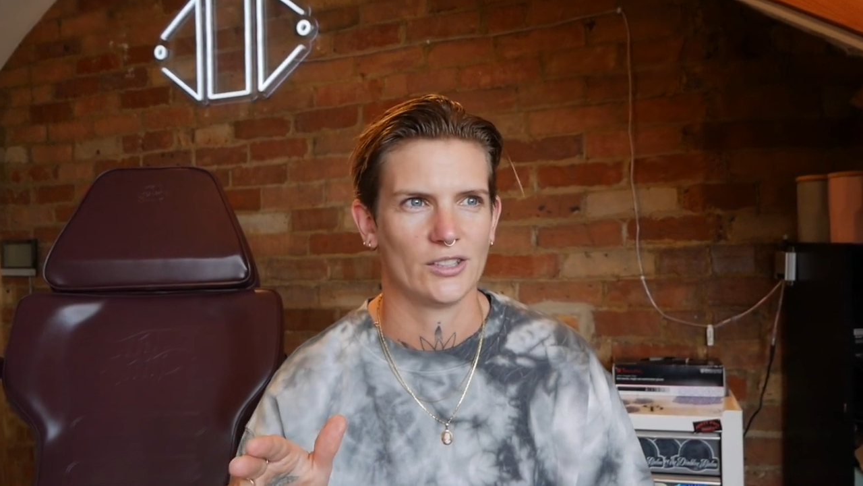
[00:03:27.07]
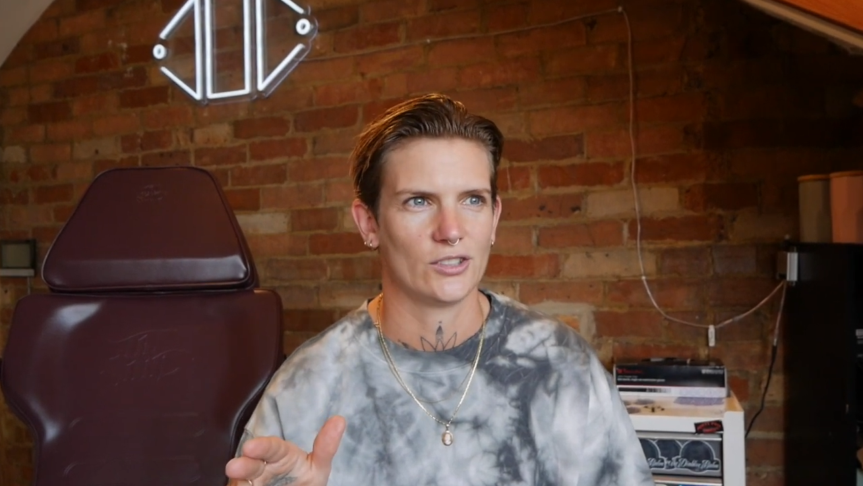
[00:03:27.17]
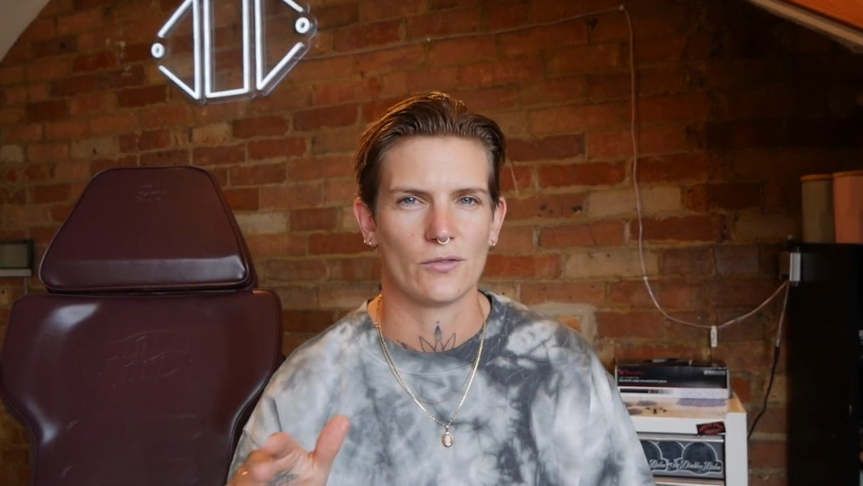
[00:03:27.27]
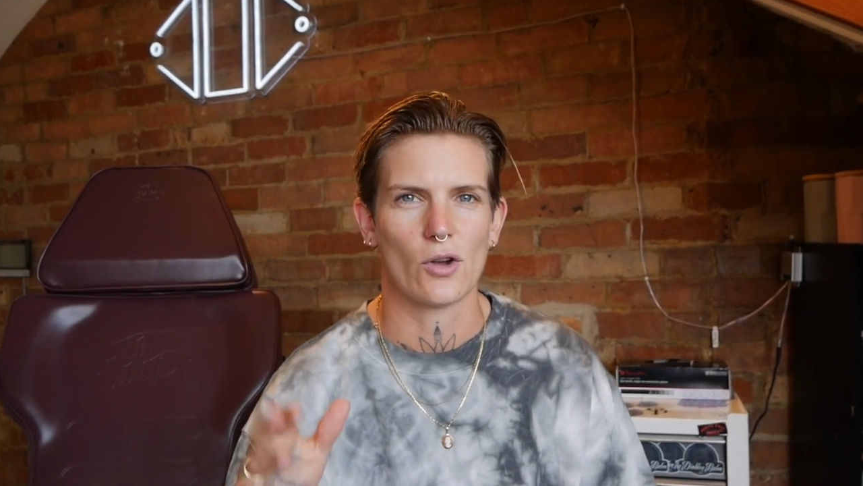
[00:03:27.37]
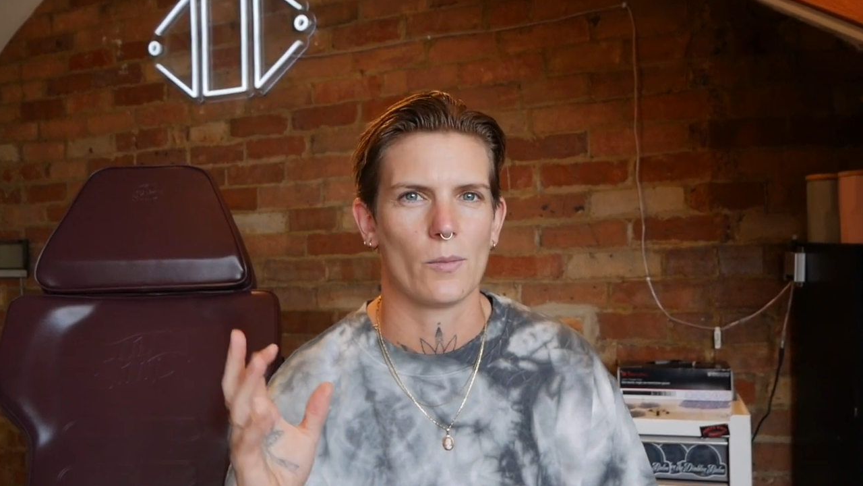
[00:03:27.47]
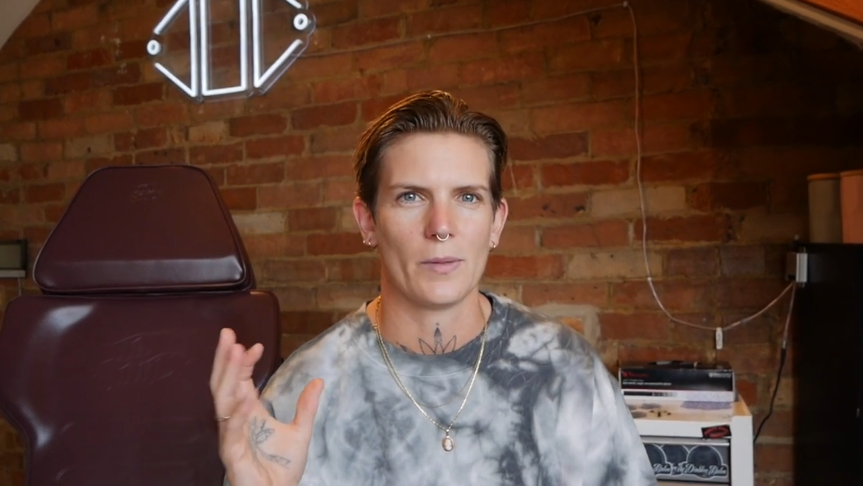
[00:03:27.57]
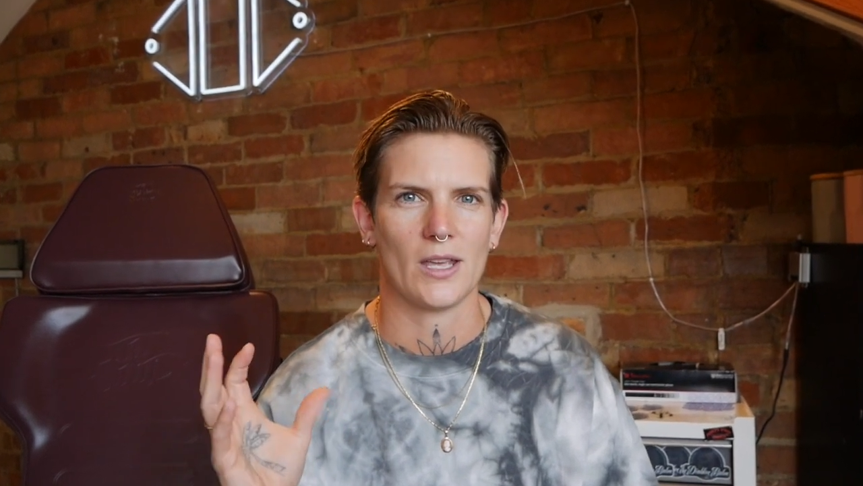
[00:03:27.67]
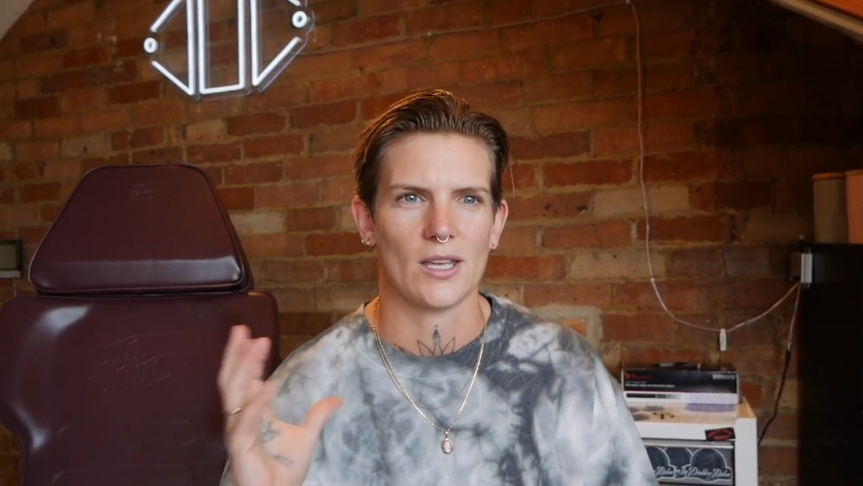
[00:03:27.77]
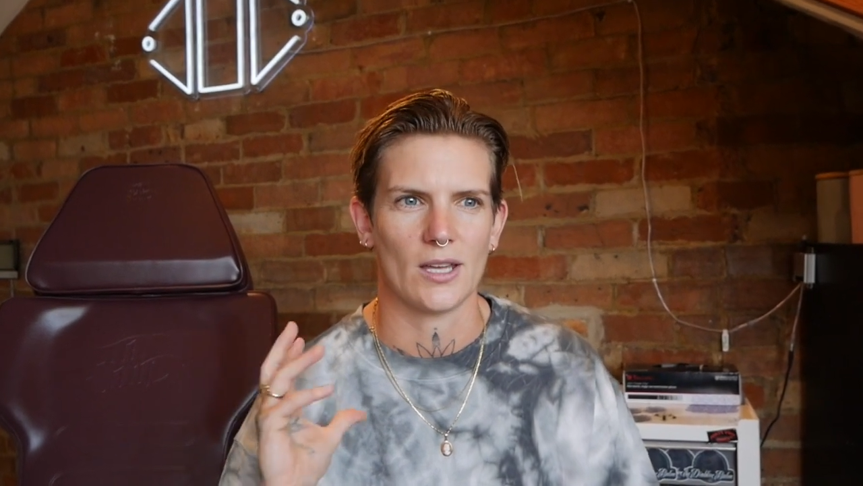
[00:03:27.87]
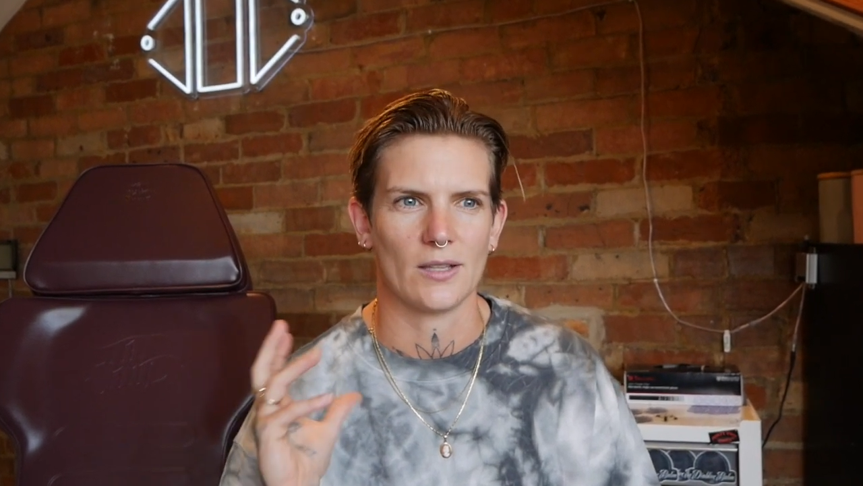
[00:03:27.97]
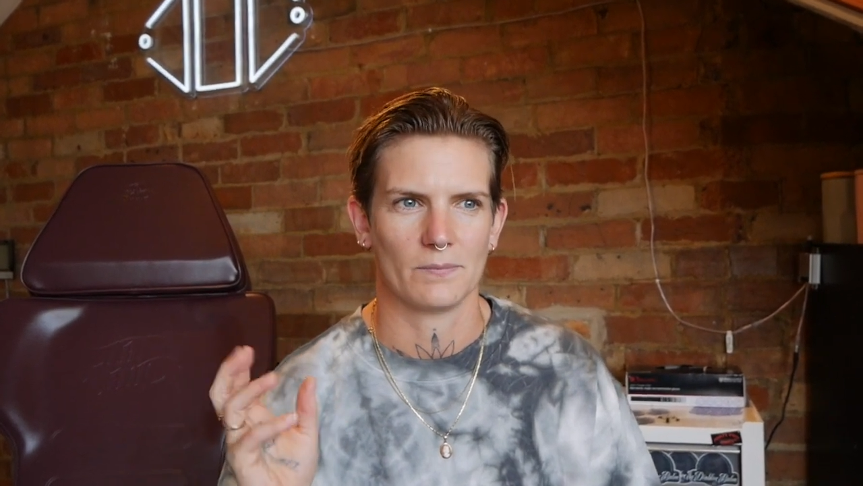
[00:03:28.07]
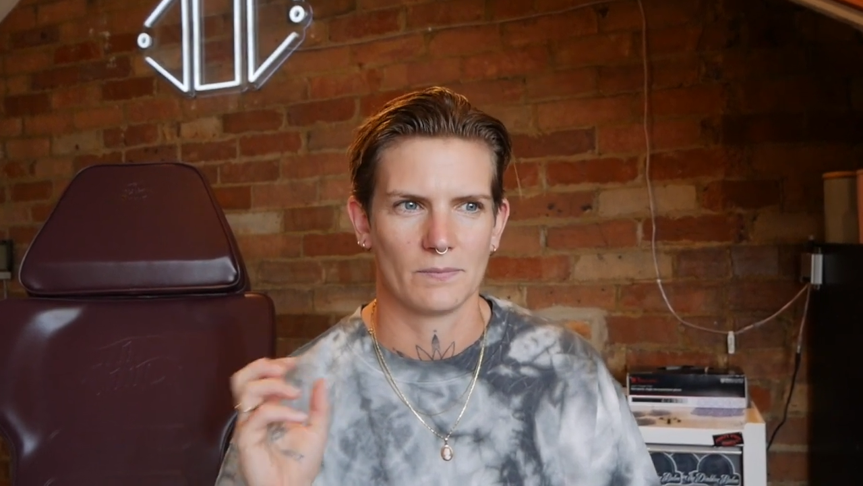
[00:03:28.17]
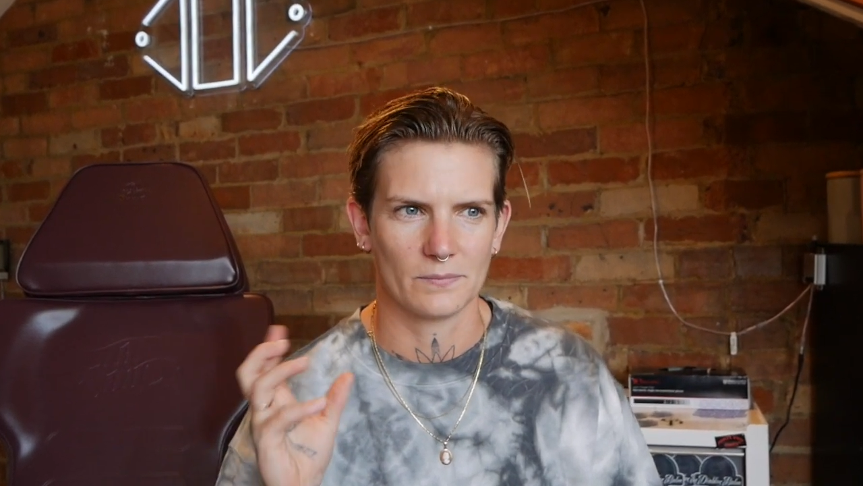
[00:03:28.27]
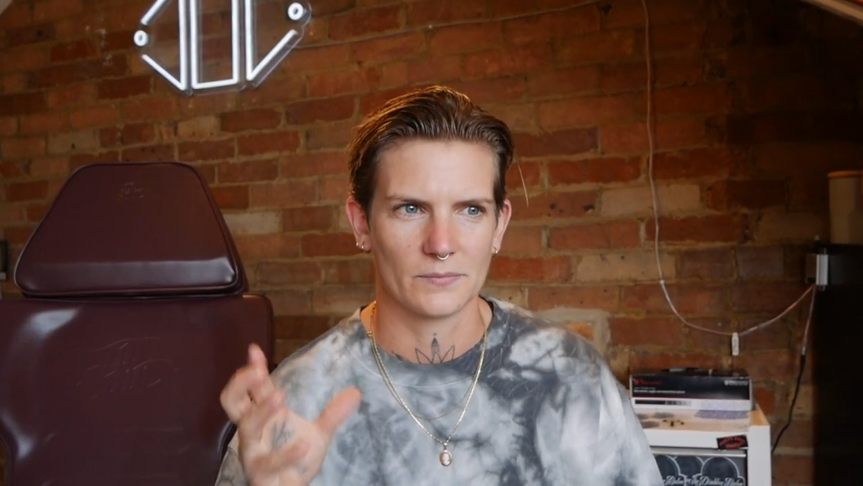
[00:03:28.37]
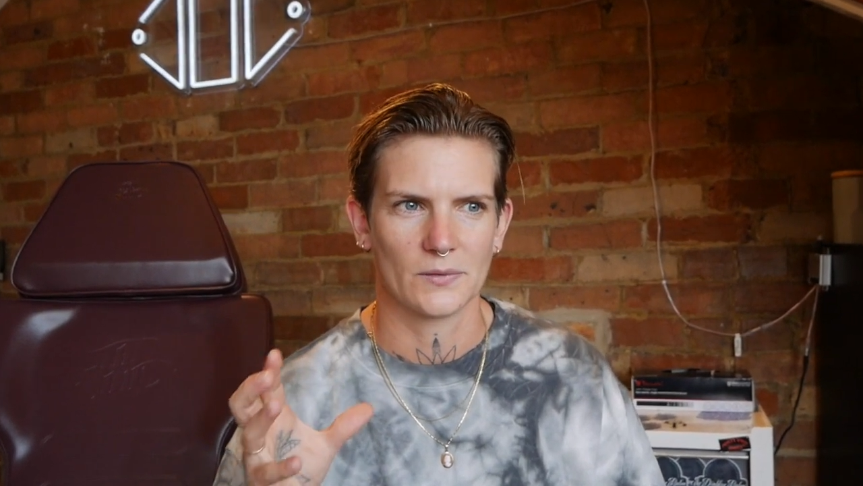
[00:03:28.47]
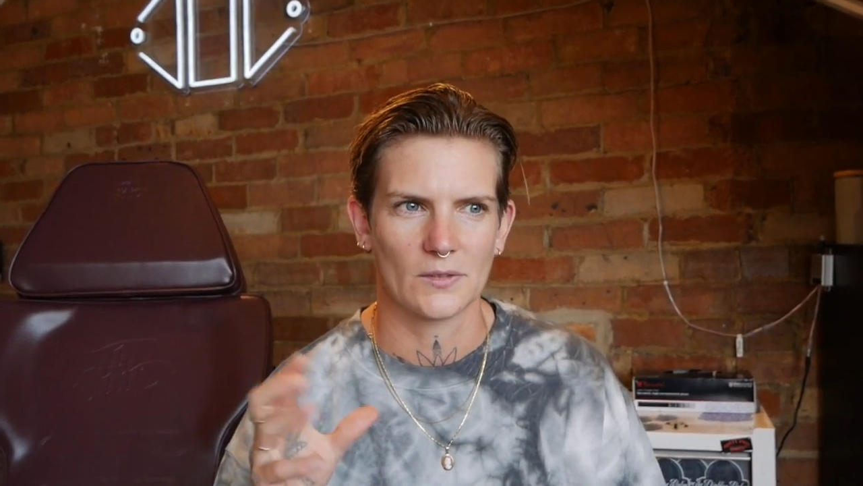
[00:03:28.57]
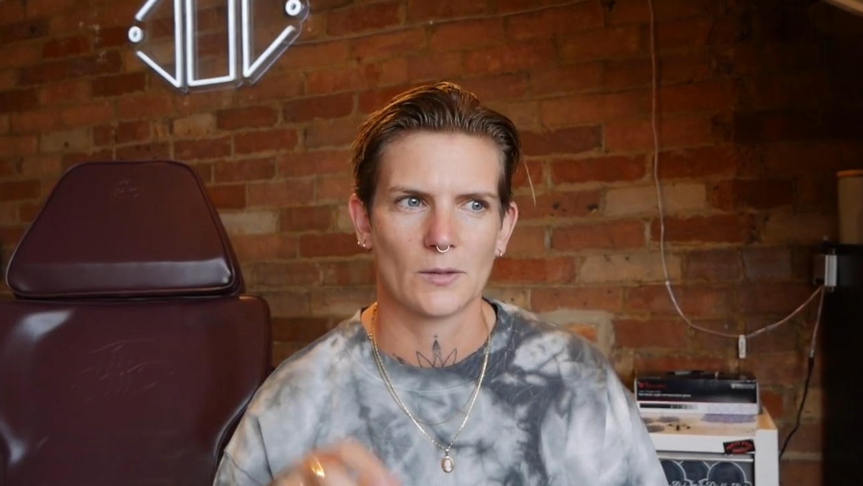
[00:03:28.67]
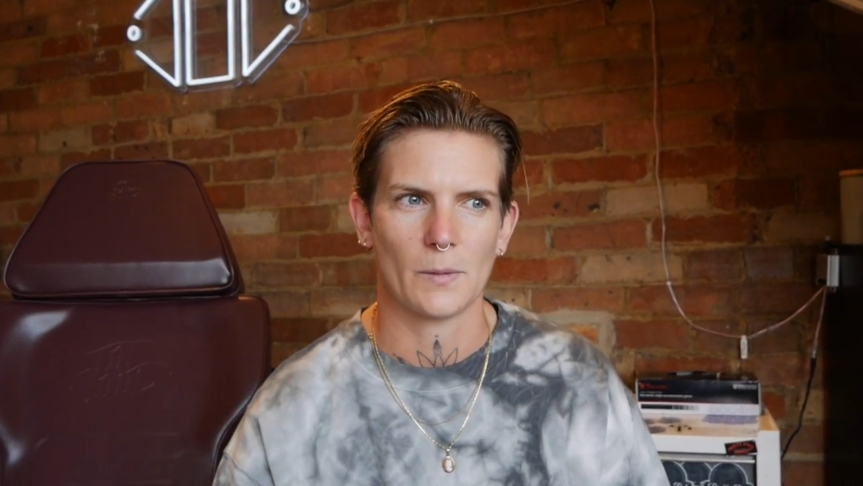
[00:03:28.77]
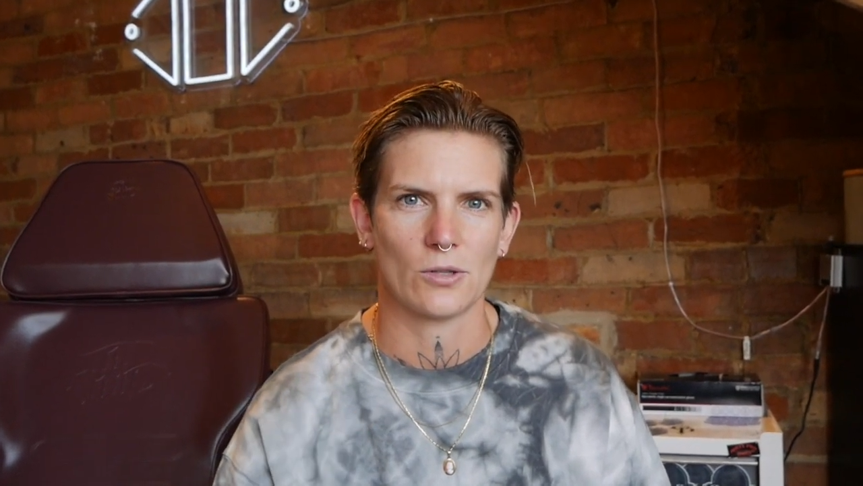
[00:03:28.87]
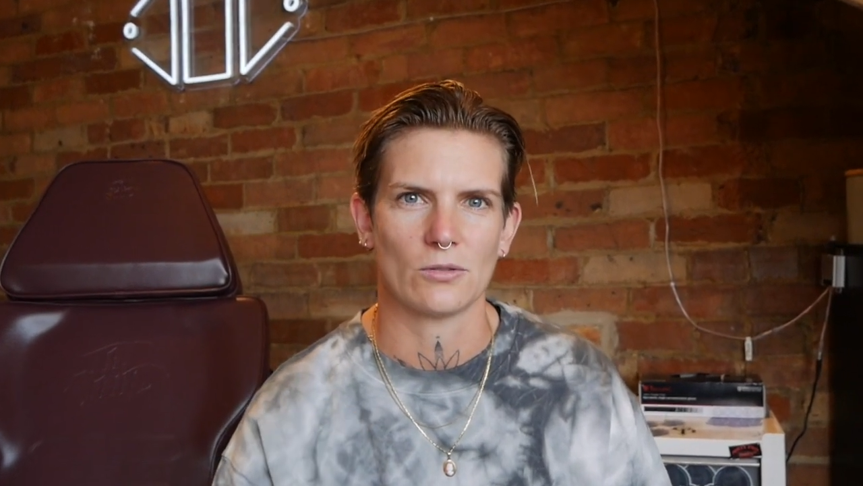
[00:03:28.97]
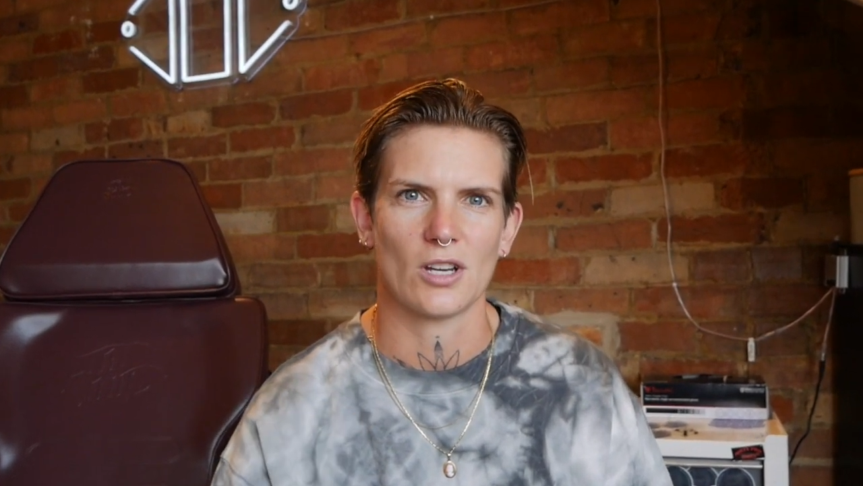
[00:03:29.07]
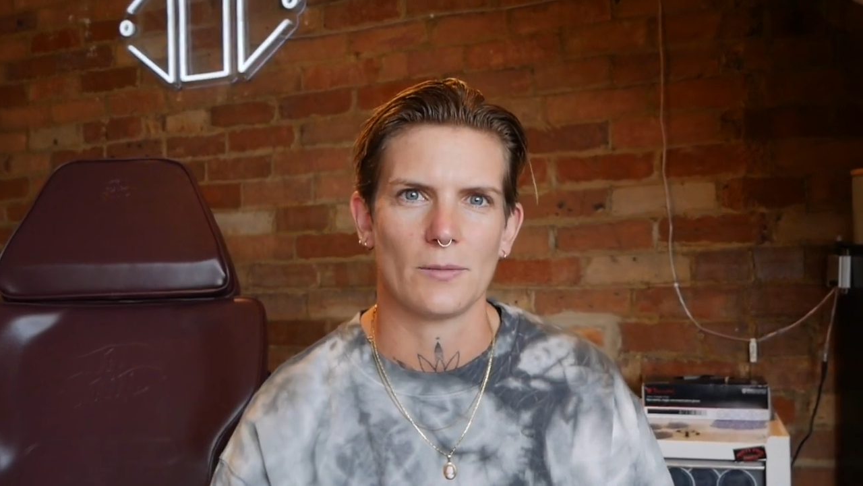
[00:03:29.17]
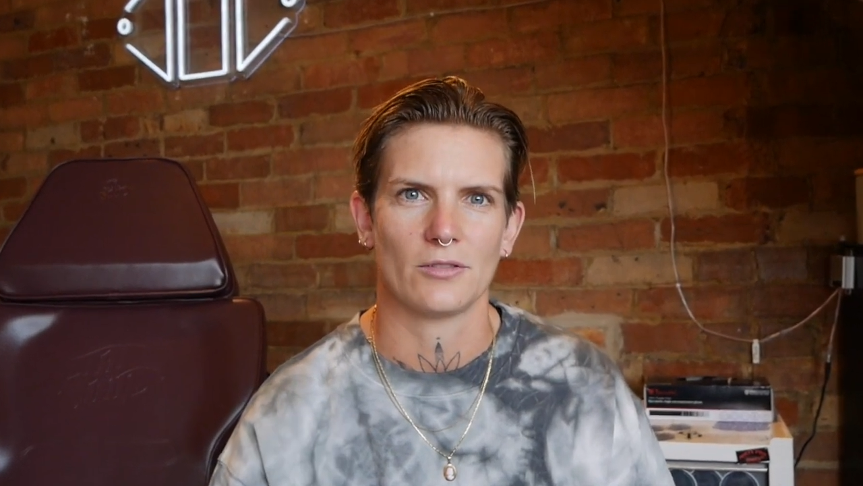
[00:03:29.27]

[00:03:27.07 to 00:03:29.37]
You've got to be a special type